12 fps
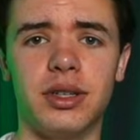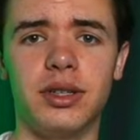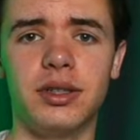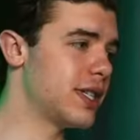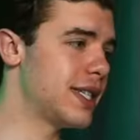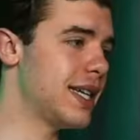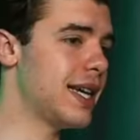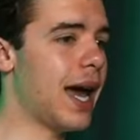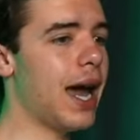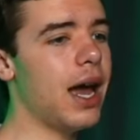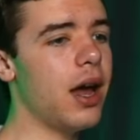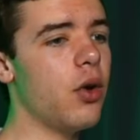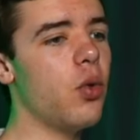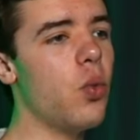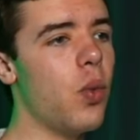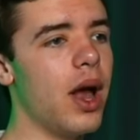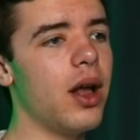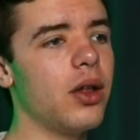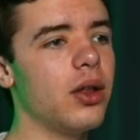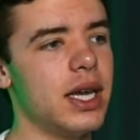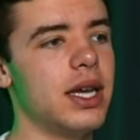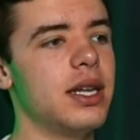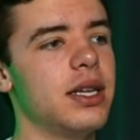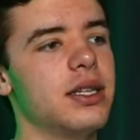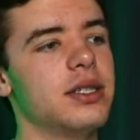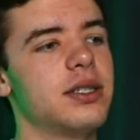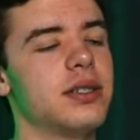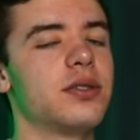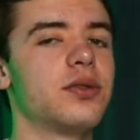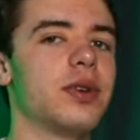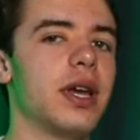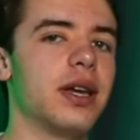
I'm gonna see how well it is